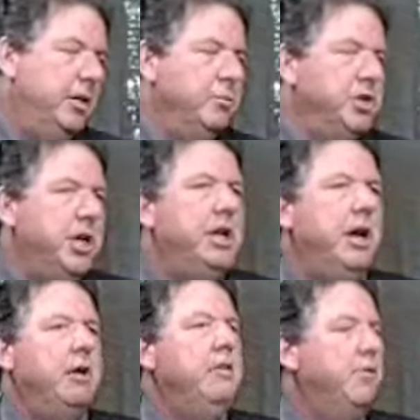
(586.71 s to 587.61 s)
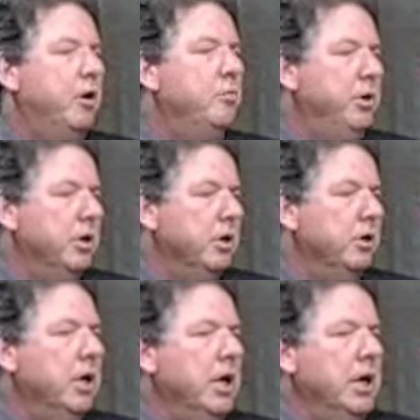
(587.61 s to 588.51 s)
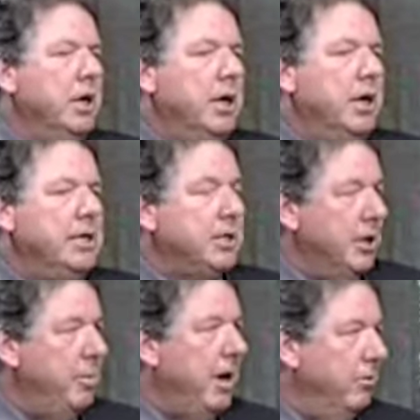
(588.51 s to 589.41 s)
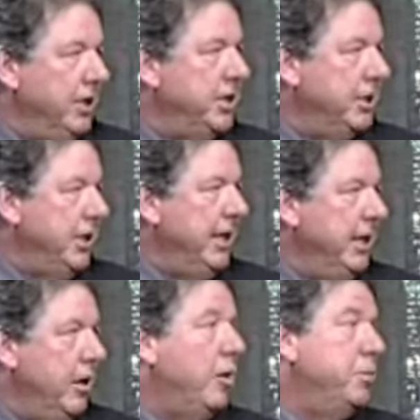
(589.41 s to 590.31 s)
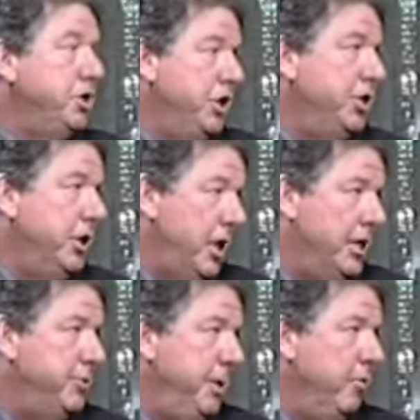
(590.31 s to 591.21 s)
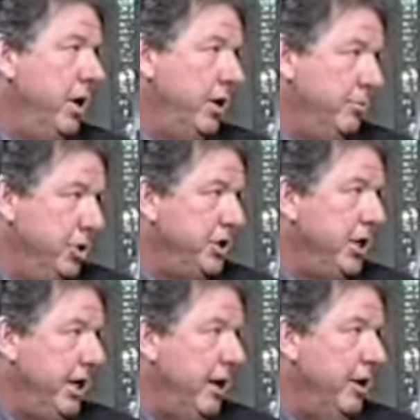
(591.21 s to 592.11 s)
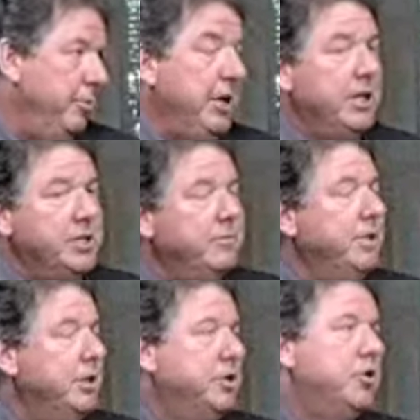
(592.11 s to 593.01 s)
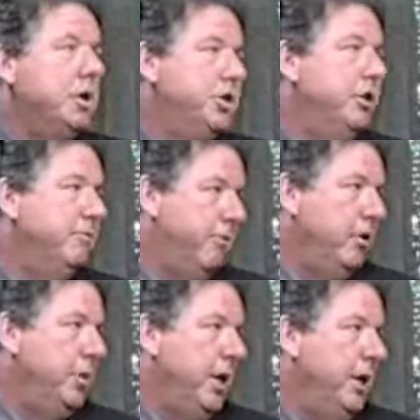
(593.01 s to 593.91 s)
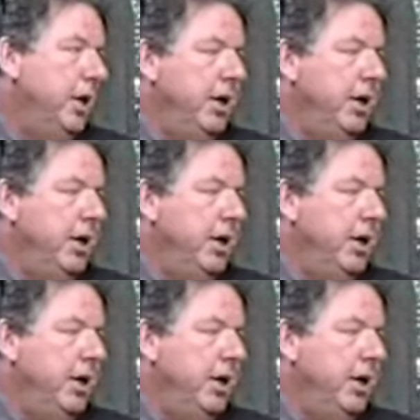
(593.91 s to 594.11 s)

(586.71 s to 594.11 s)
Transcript: The Merced County Farm Bureau has come out recently in opposition to high-speed rail in Merced County because of the destruction to farmland.